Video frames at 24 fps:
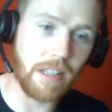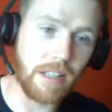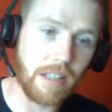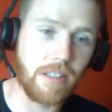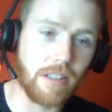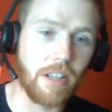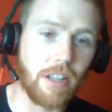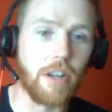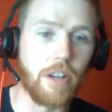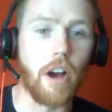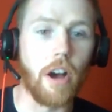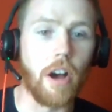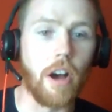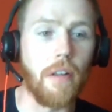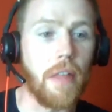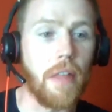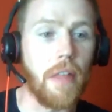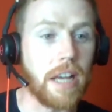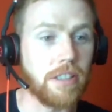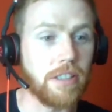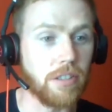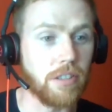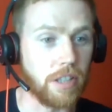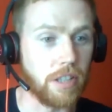they're not
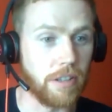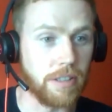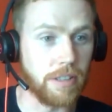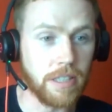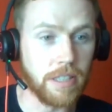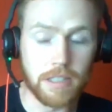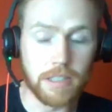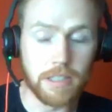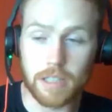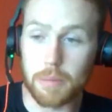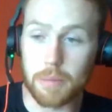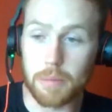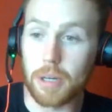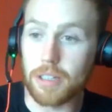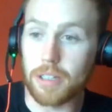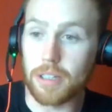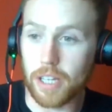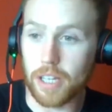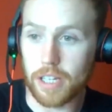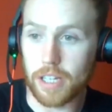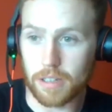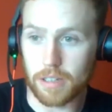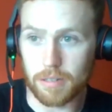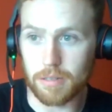necessary. They might
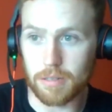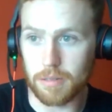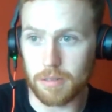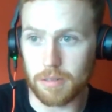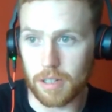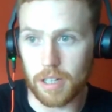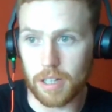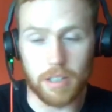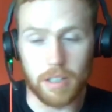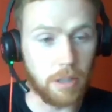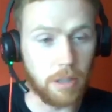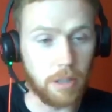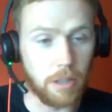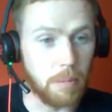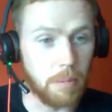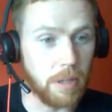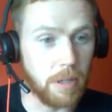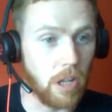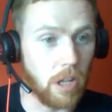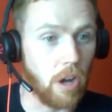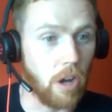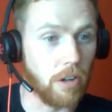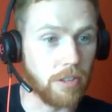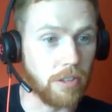take a little bit
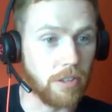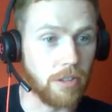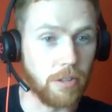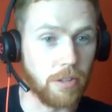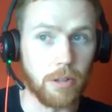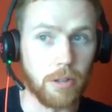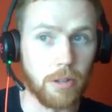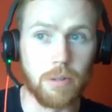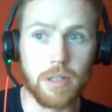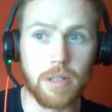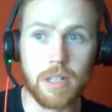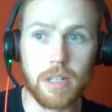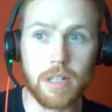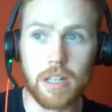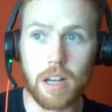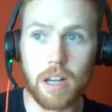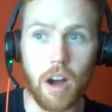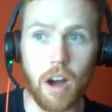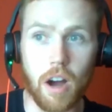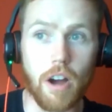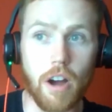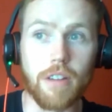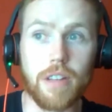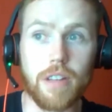longer to do.
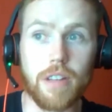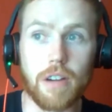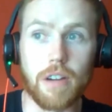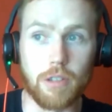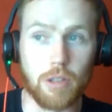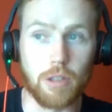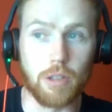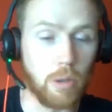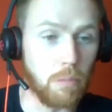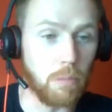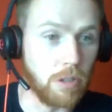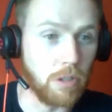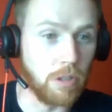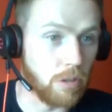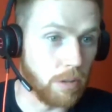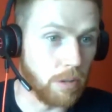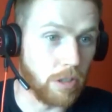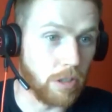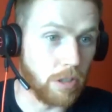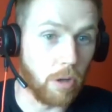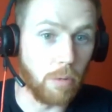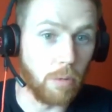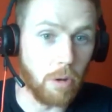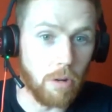I've never done one, so I
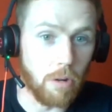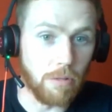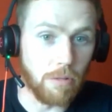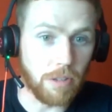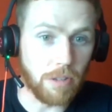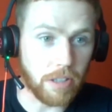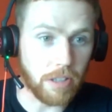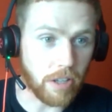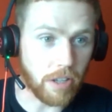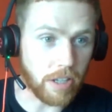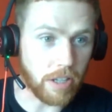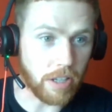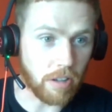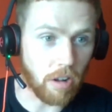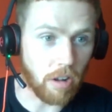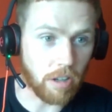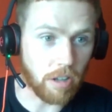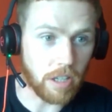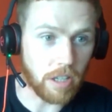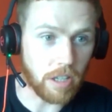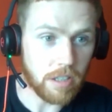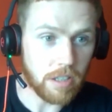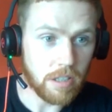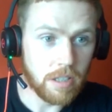don't know if they take
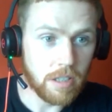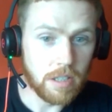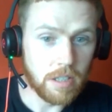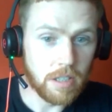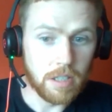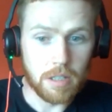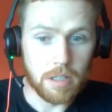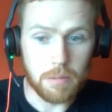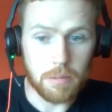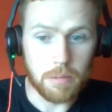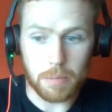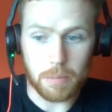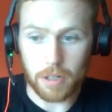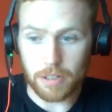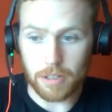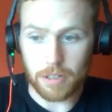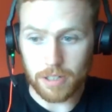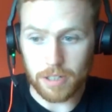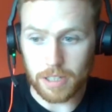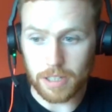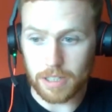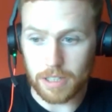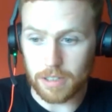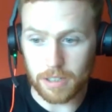longer. But I
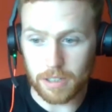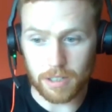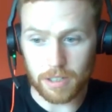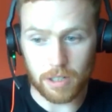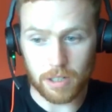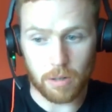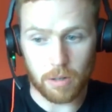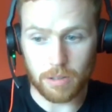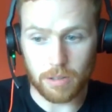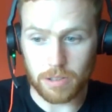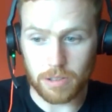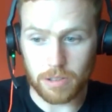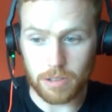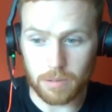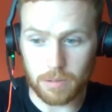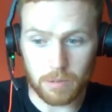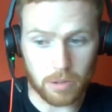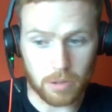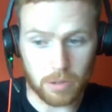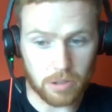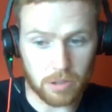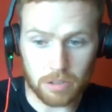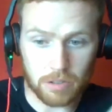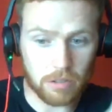think you know
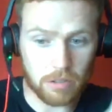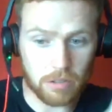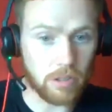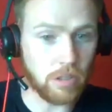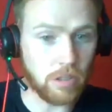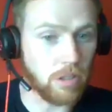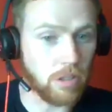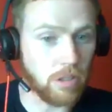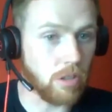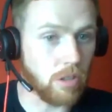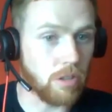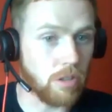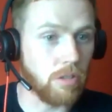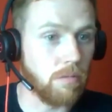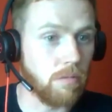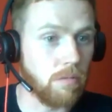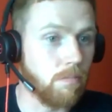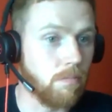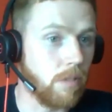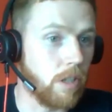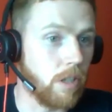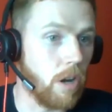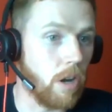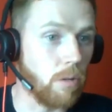just just
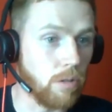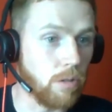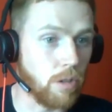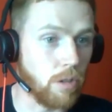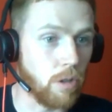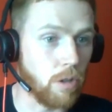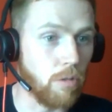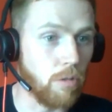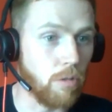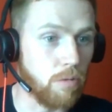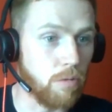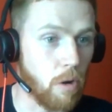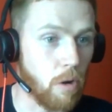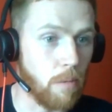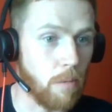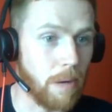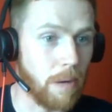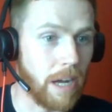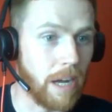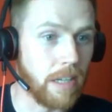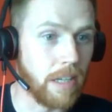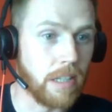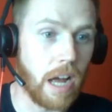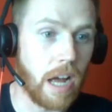the old school
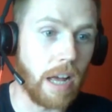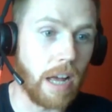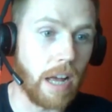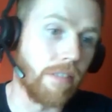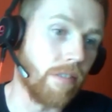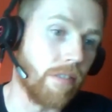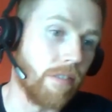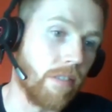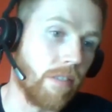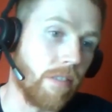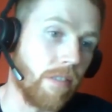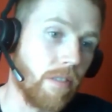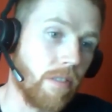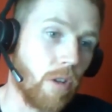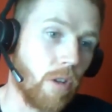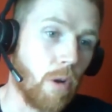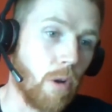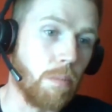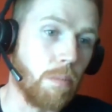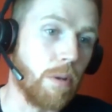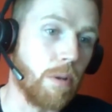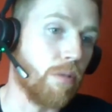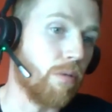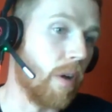format, and don't
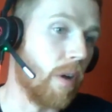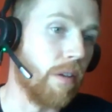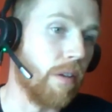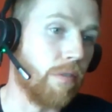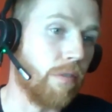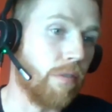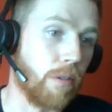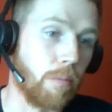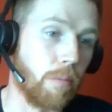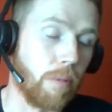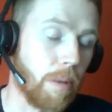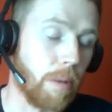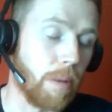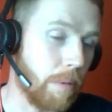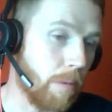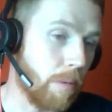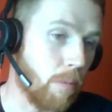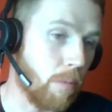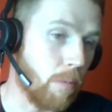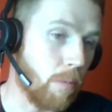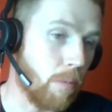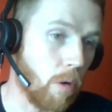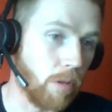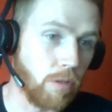be afraid for them that would be
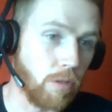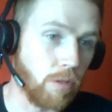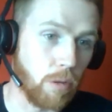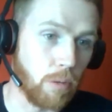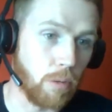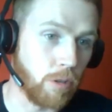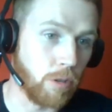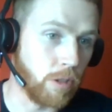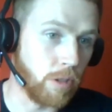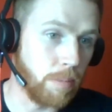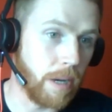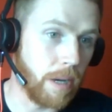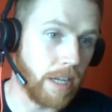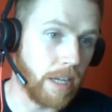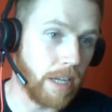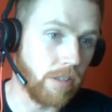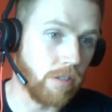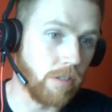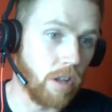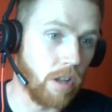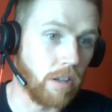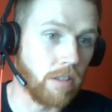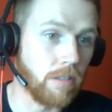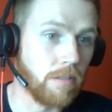more than two or three pages
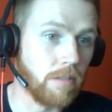long.